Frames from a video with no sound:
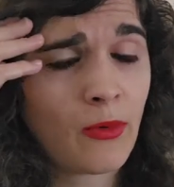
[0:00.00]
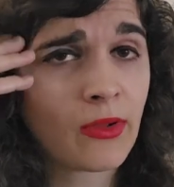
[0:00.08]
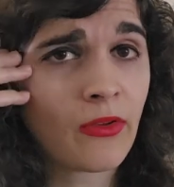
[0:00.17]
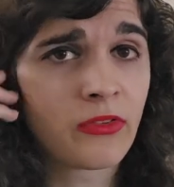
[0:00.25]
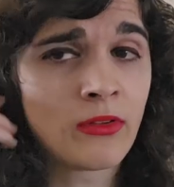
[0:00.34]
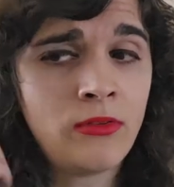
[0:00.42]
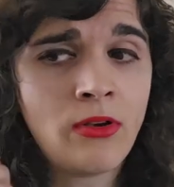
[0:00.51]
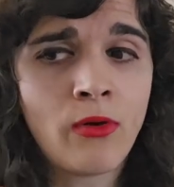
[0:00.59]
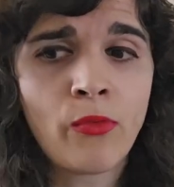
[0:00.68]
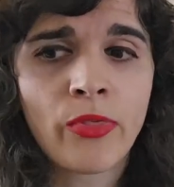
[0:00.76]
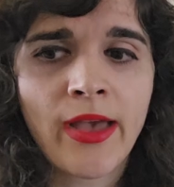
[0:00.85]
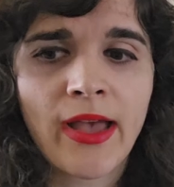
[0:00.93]
We also
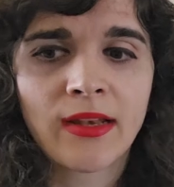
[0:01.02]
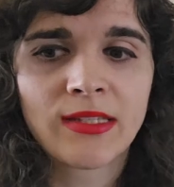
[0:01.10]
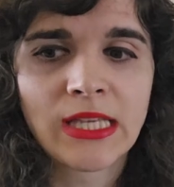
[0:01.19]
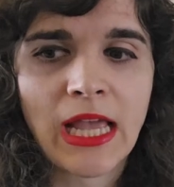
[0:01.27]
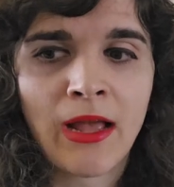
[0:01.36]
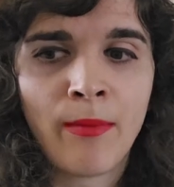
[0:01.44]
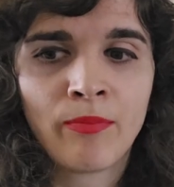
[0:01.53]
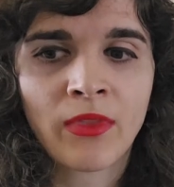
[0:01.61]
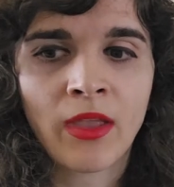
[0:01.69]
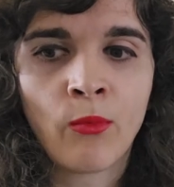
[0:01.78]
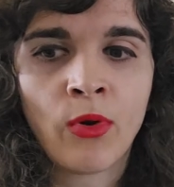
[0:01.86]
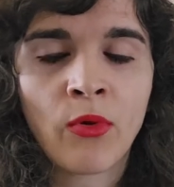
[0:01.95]
know that
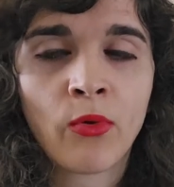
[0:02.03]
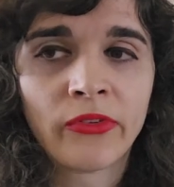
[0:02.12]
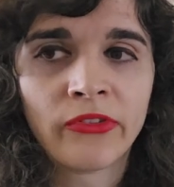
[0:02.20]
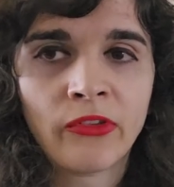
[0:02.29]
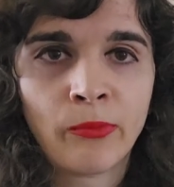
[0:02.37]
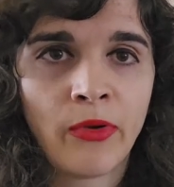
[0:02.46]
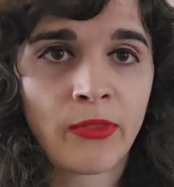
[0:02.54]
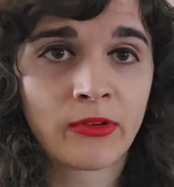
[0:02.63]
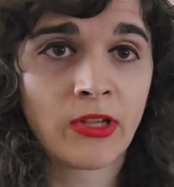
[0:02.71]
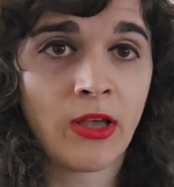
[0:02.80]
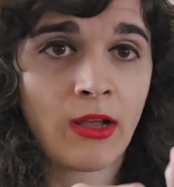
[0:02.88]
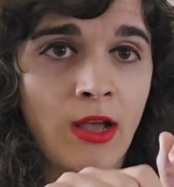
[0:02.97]
when horses put
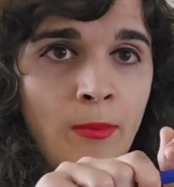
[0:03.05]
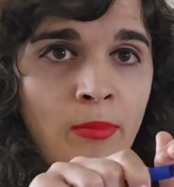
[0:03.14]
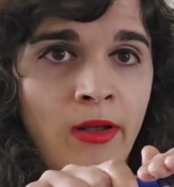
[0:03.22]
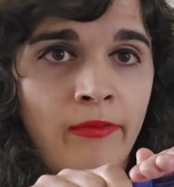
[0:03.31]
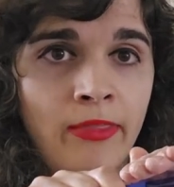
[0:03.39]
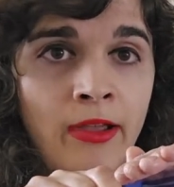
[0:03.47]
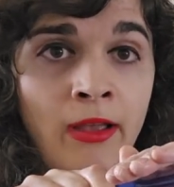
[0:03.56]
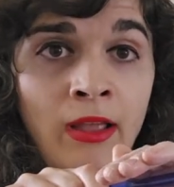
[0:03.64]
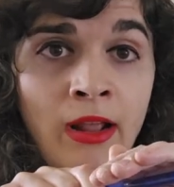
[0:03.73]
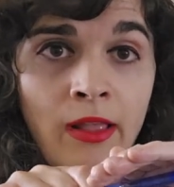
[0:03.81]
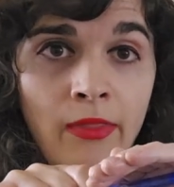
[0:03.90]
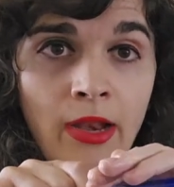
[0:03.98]
their tongue above
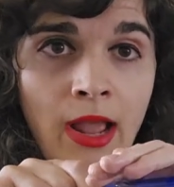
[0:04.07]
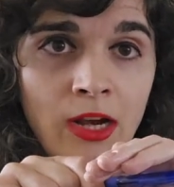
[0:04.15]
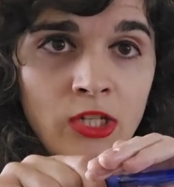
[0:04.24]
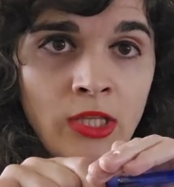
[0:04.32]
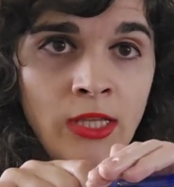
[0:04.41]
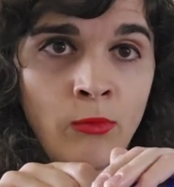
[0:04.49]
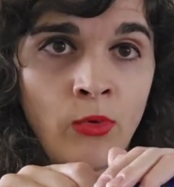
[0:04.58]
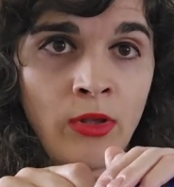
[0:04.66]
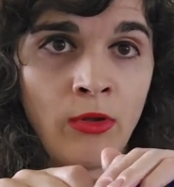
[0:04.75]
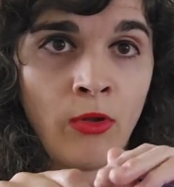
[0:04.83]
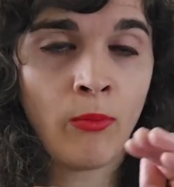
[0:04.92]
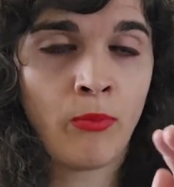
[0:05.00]
that actually
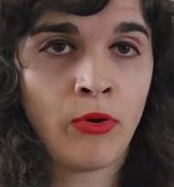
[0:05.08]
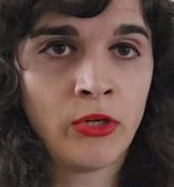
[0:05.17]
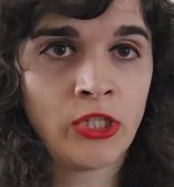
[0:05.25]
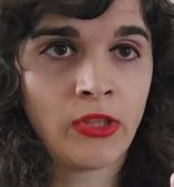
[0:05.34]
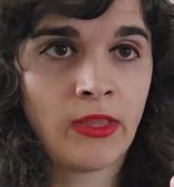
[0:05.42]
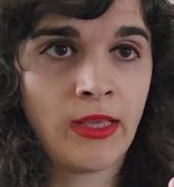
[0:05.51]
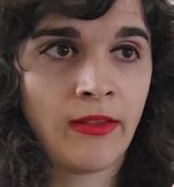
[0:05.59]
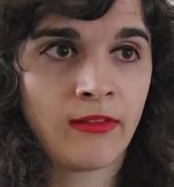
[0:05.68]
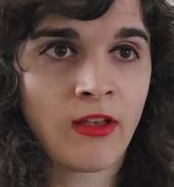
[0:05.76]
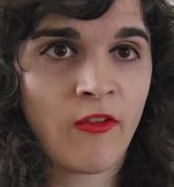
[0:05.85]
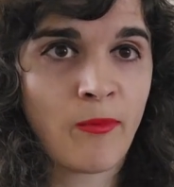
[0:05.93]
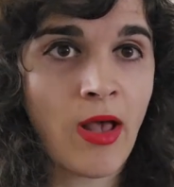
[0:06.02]
will push the
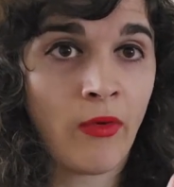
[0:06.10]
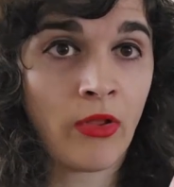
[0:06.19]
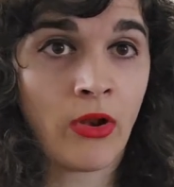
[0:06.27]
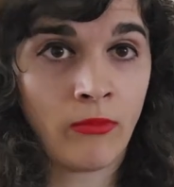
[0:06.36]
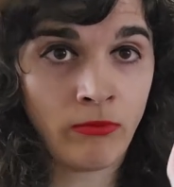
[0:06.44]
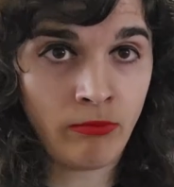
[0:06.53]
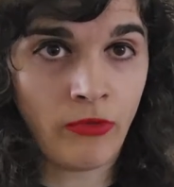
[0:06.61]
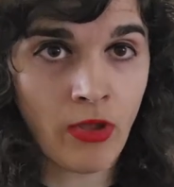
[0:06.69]
soft palate